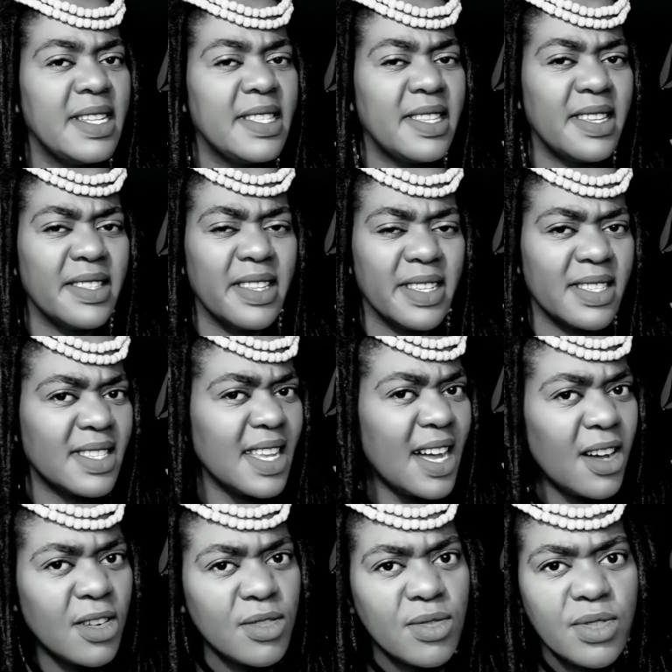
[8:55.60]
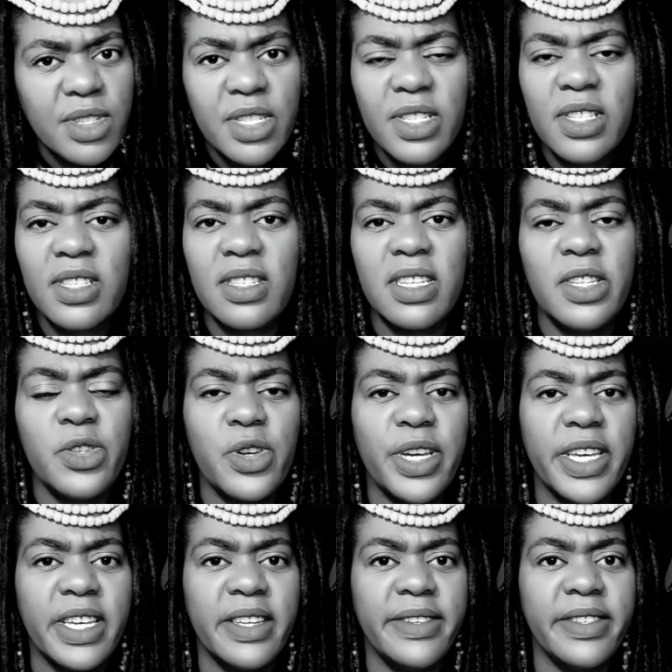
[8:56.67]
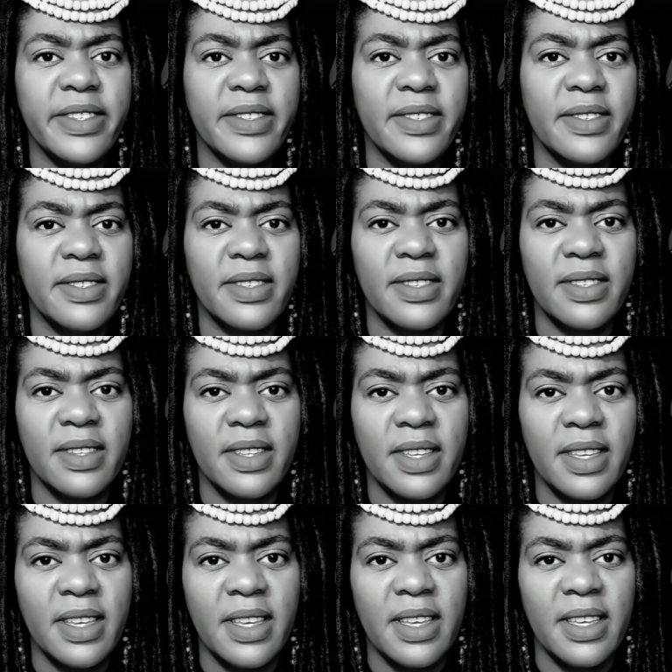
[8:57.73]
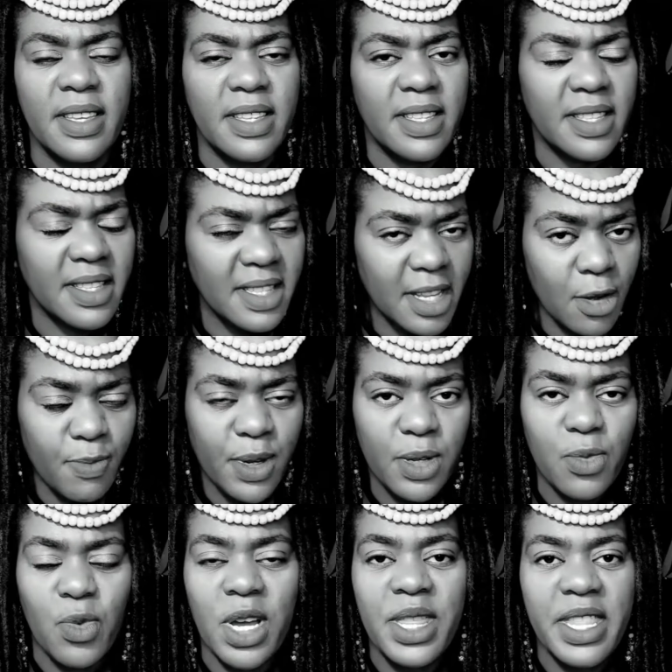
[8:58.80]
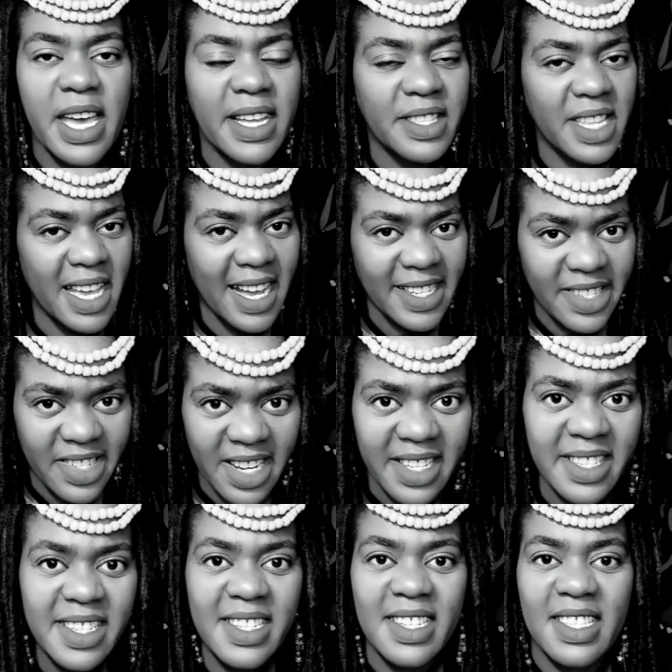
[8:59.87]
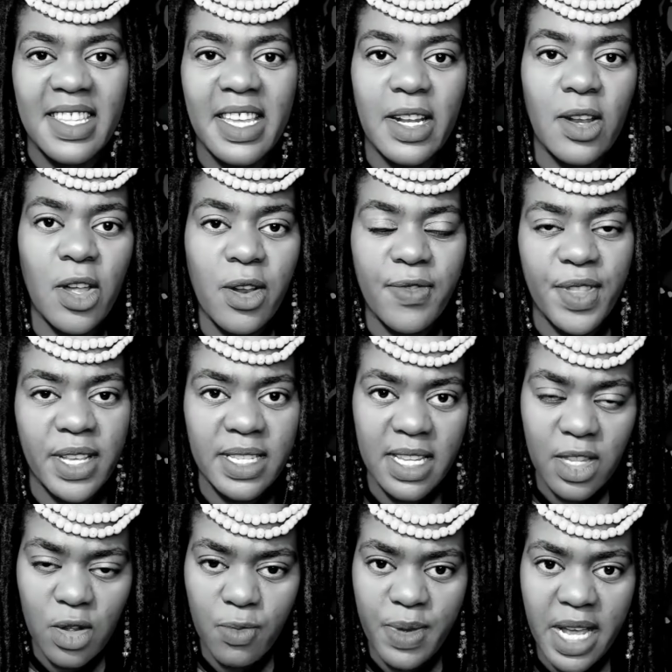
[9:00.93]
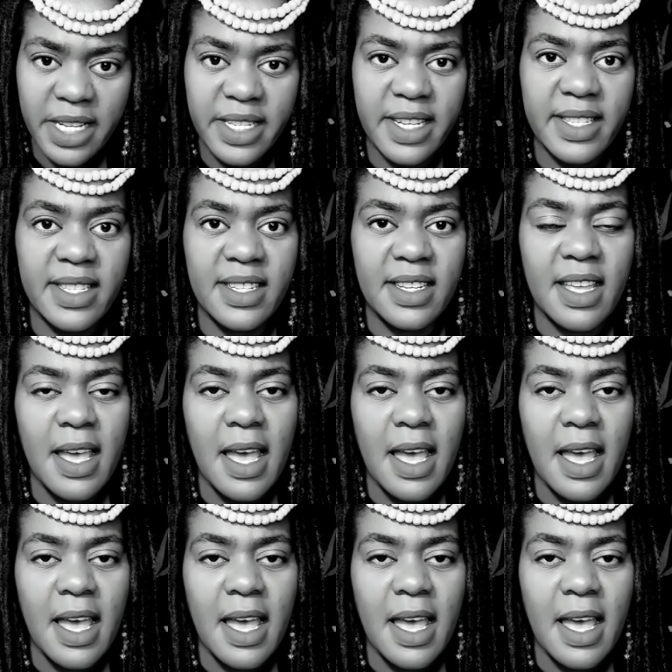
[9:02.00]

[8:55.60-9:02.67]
The sounds in your head, they'll be, when they're adjusting, there are a lot of things that they'll be adjusting.